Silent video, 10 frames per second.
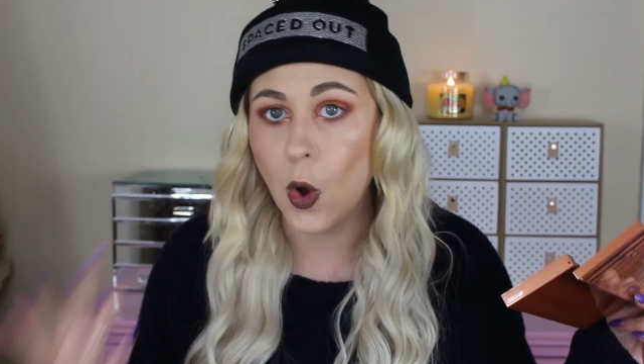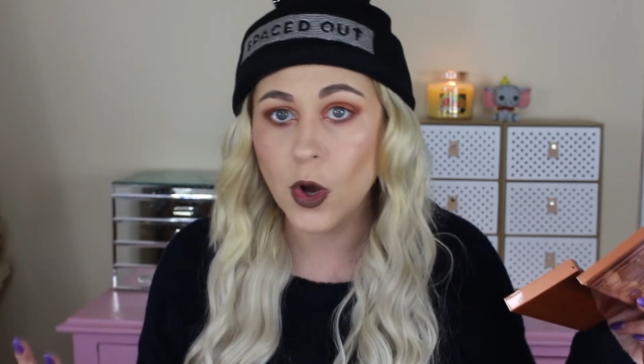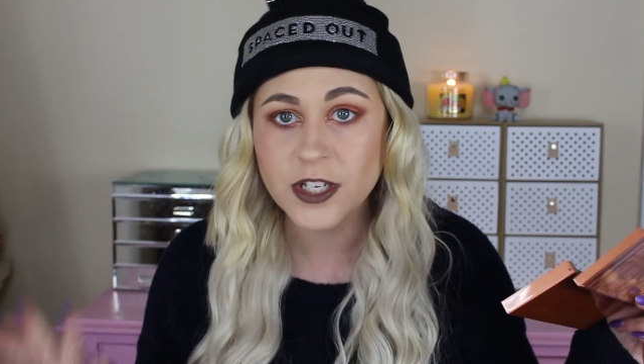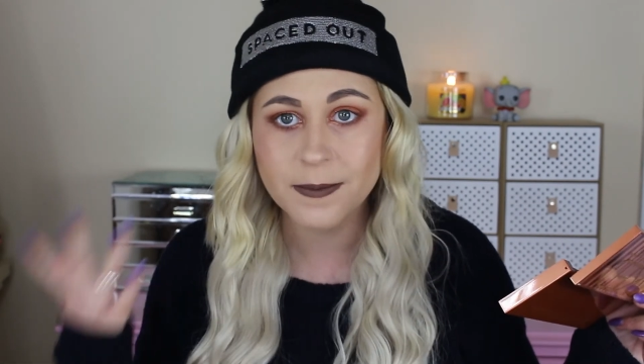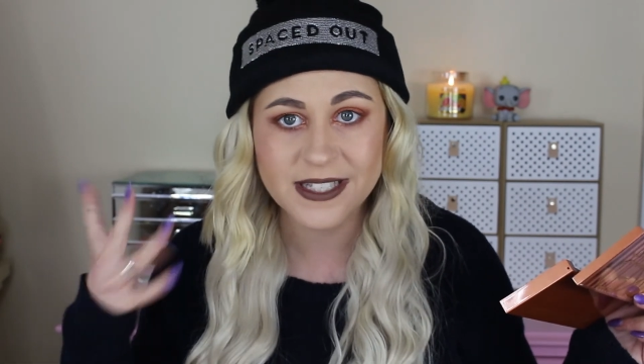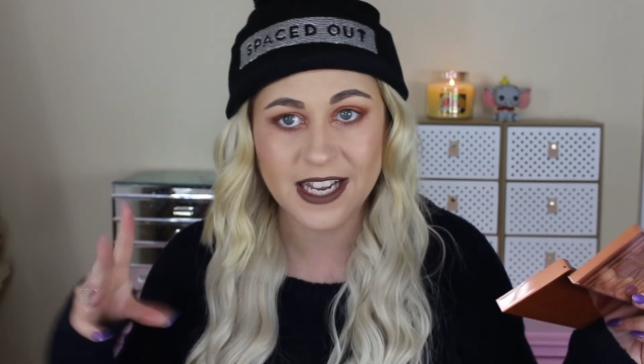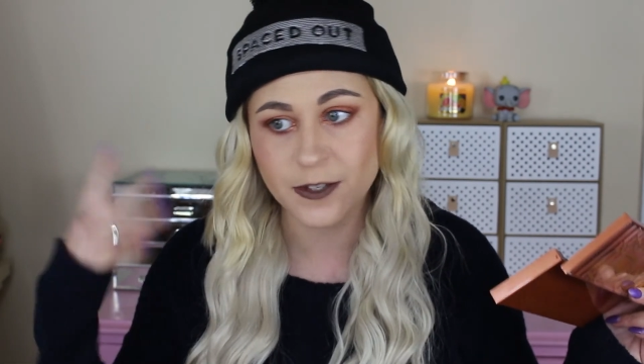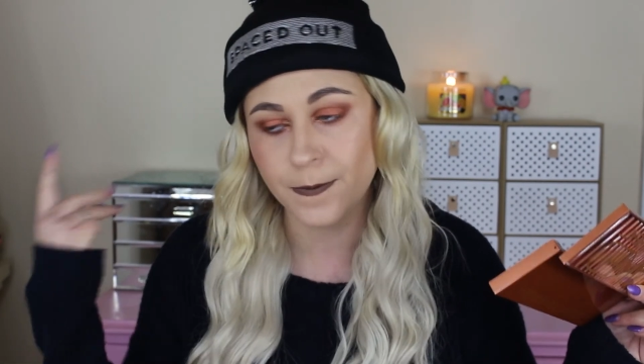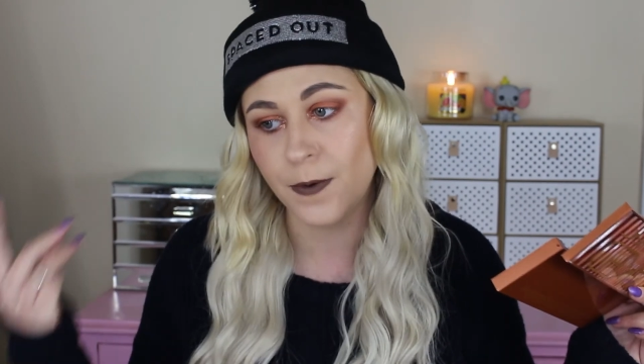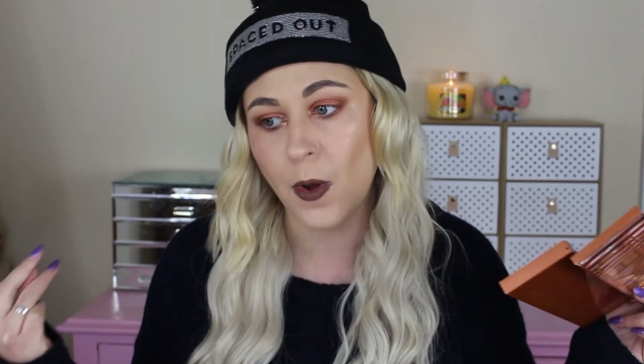
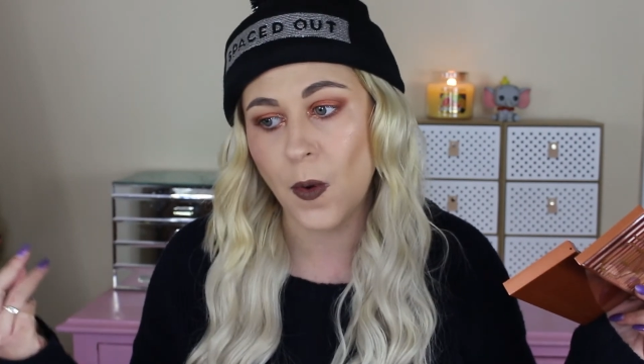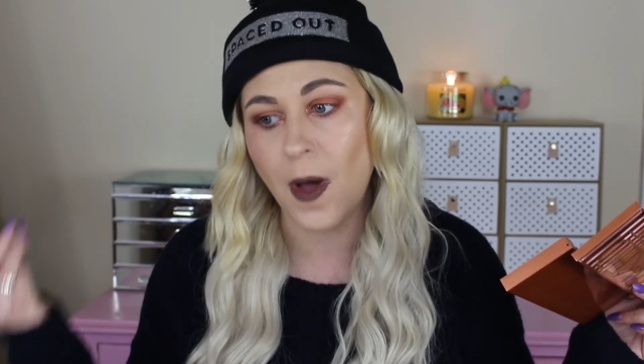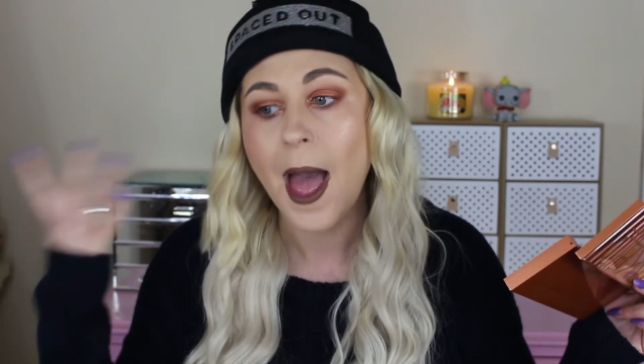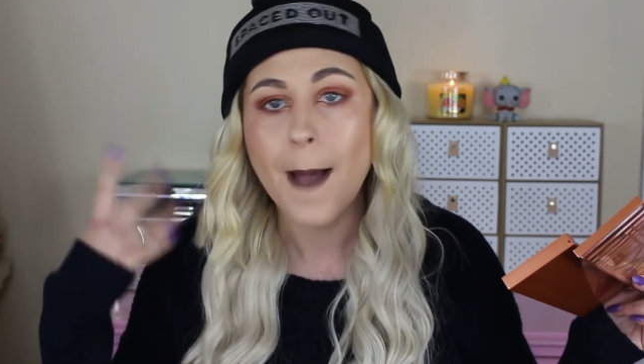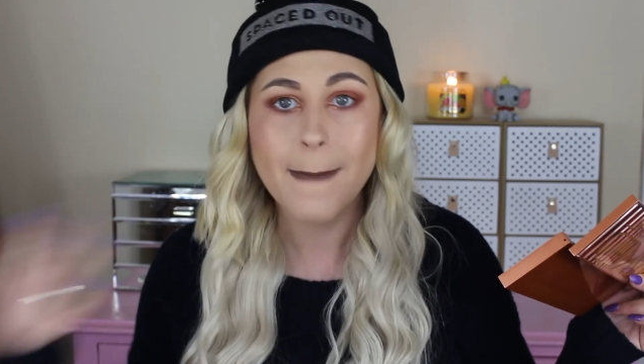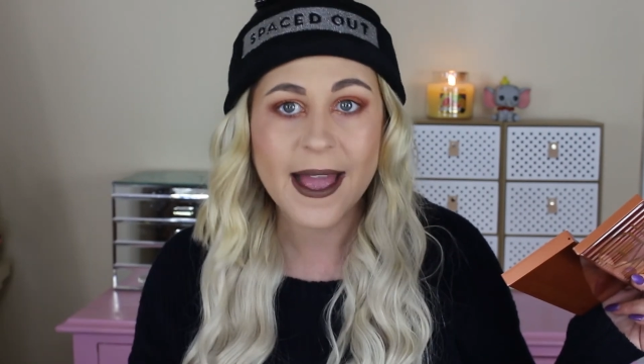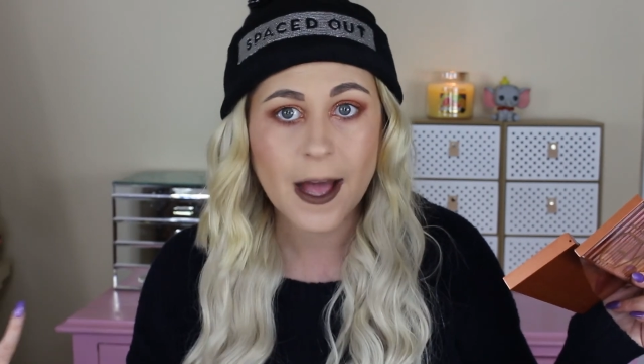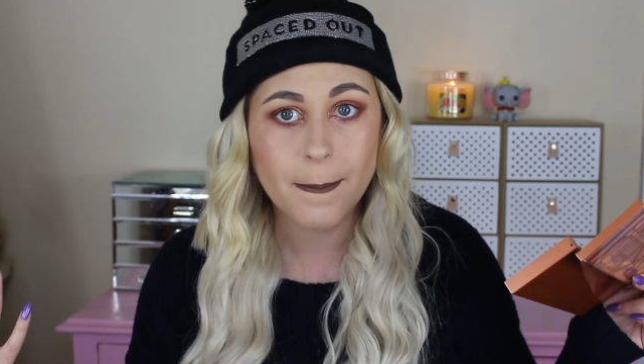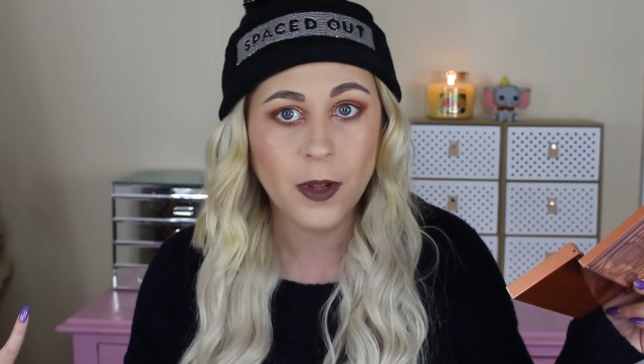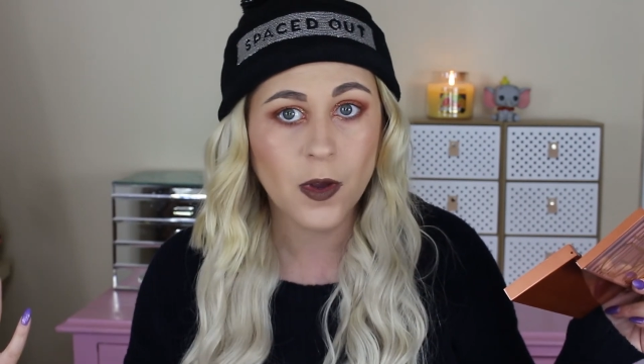autumn/fall
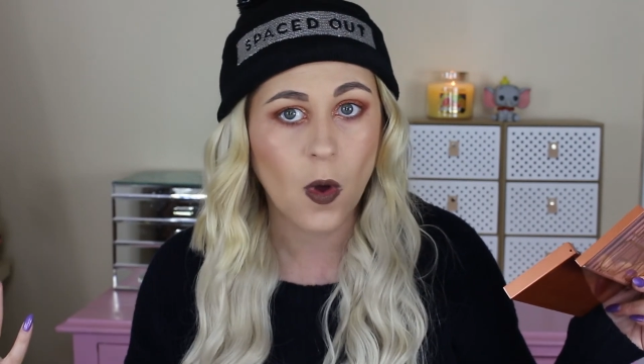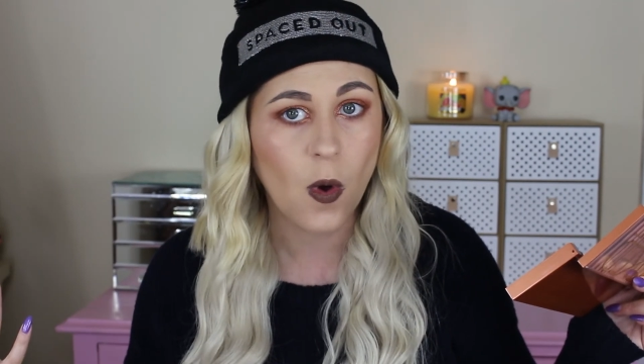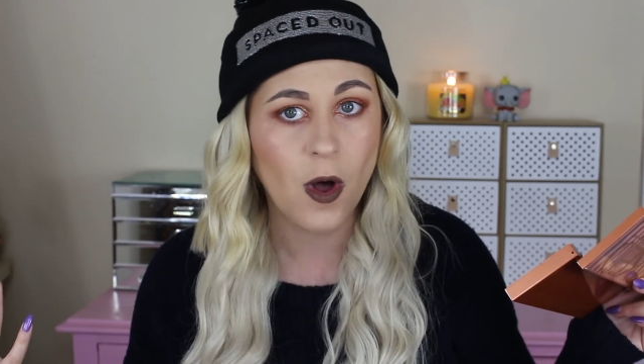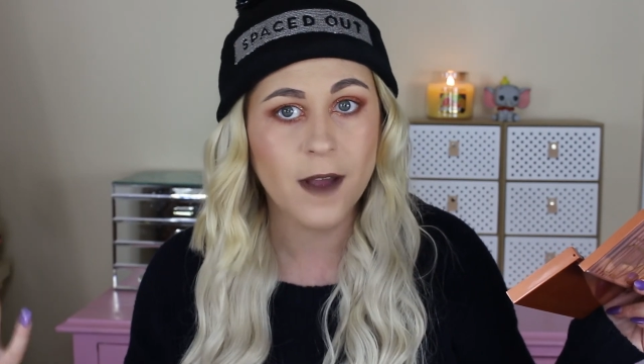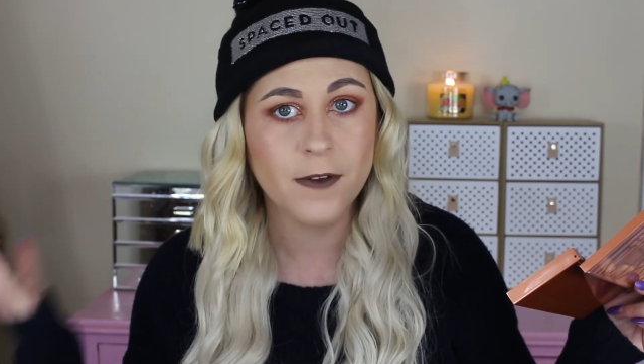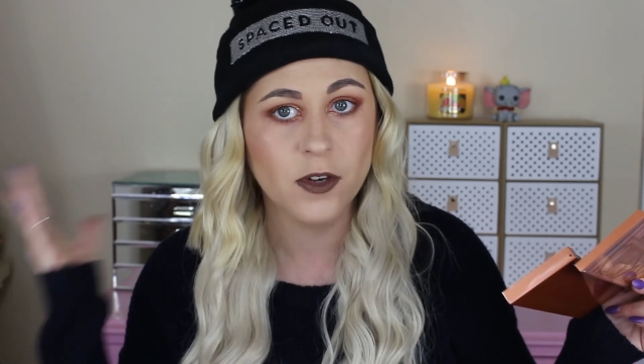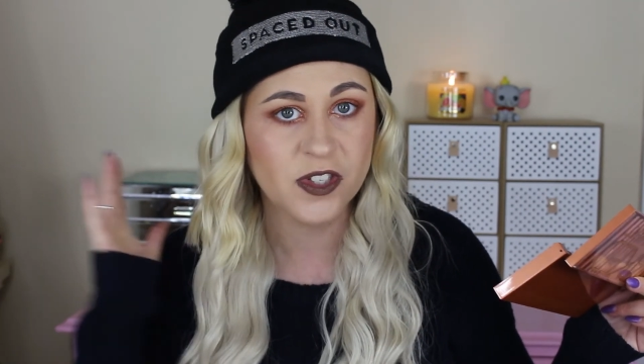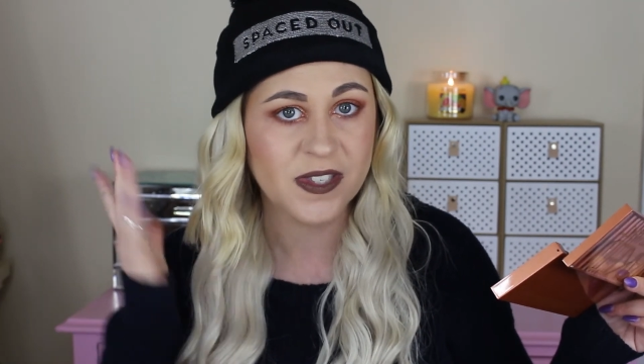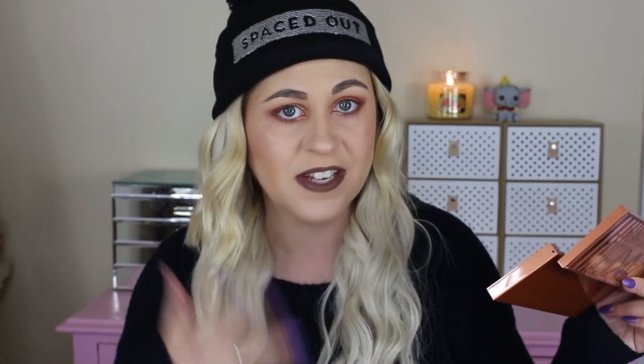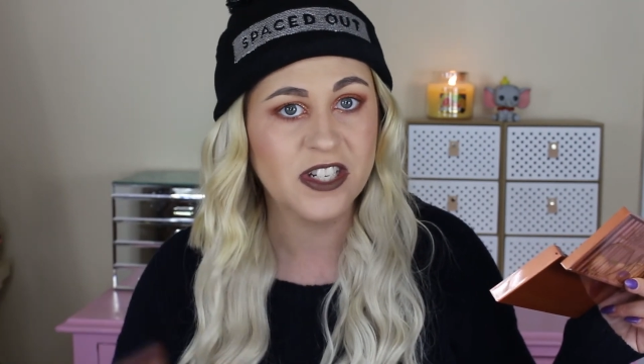makeup look, or if you're
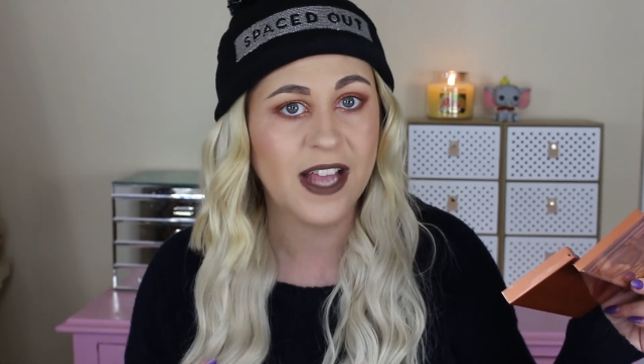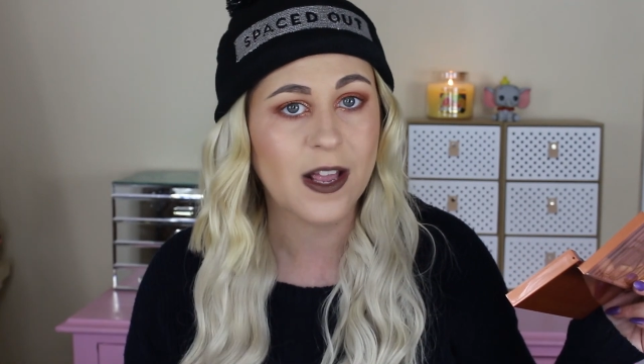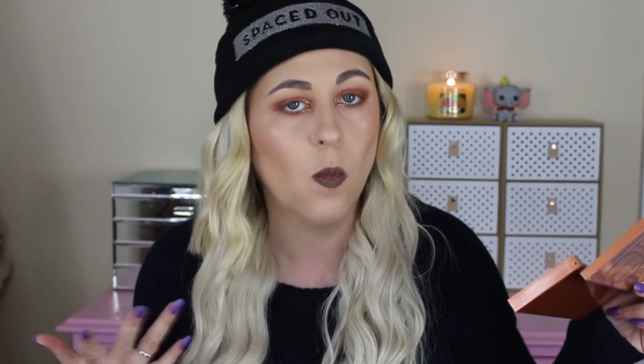just into like